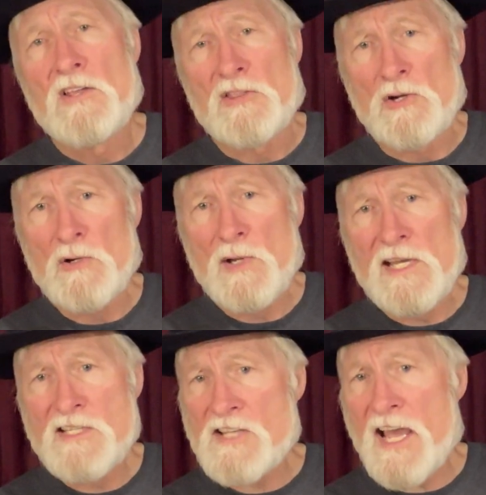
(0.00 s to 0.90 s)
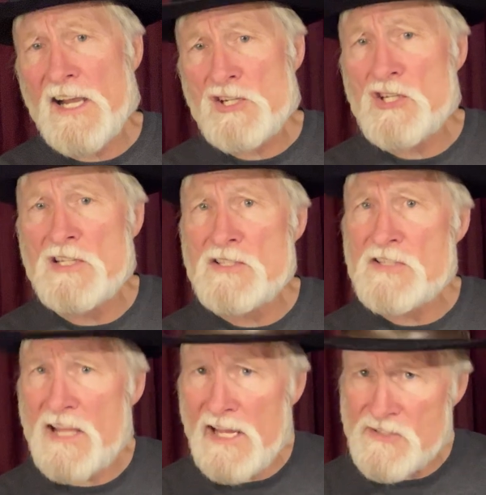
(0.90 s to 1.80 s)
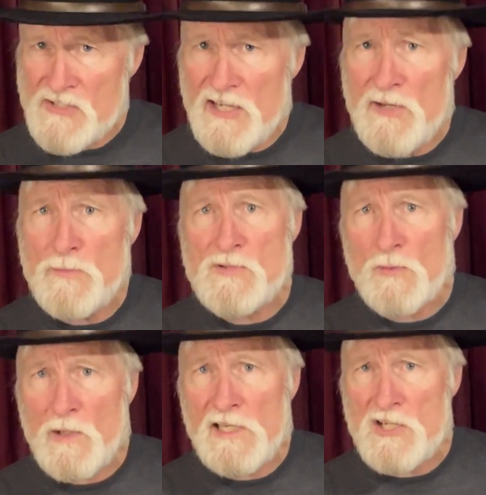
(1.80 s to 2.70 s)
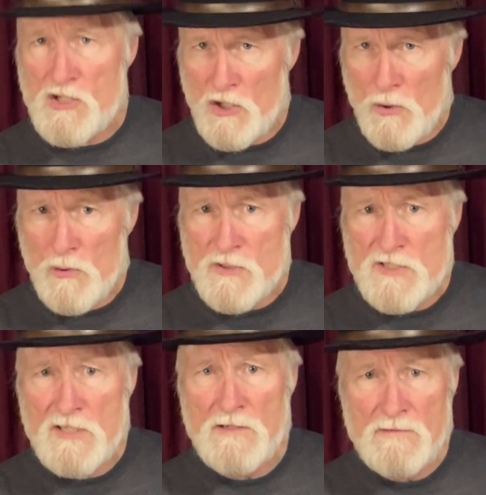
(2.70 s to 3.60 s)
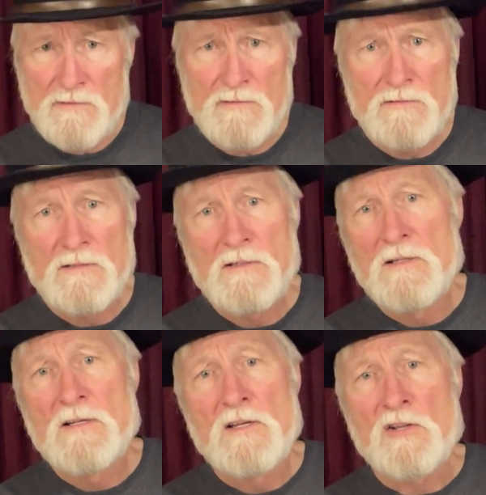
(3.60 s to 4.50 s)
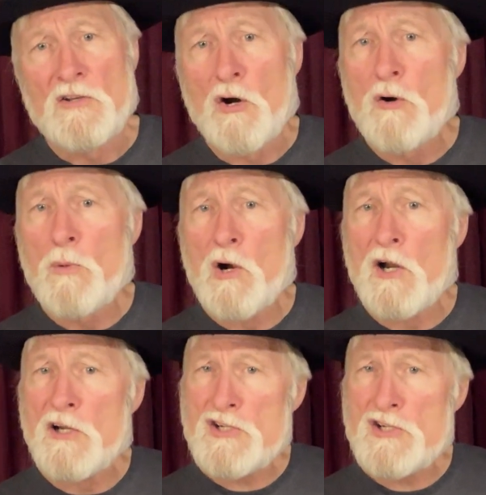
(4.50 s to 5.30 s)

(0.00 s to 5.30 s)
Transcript: Through his actions, that seems what he chose. No more